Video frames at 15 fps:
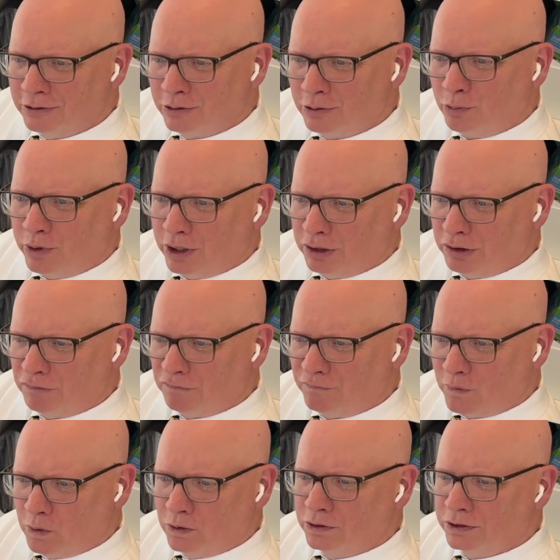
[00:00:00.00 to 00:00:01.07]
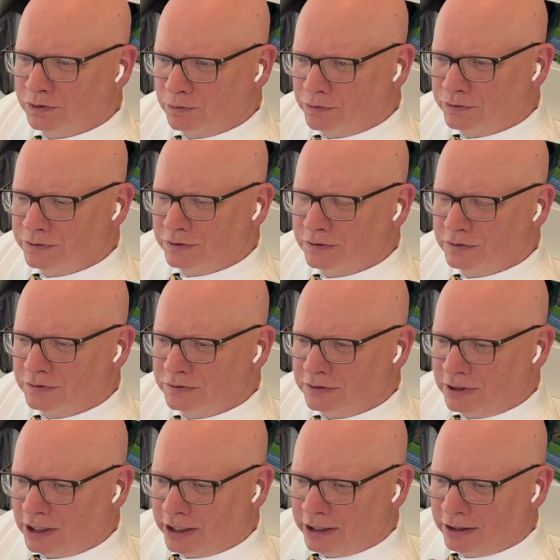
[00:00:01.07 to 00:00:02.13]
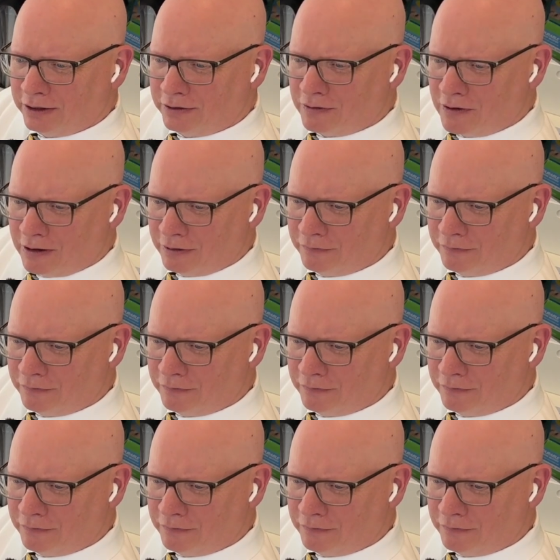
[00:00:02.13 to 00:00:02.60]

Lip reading: with 4 sources that I got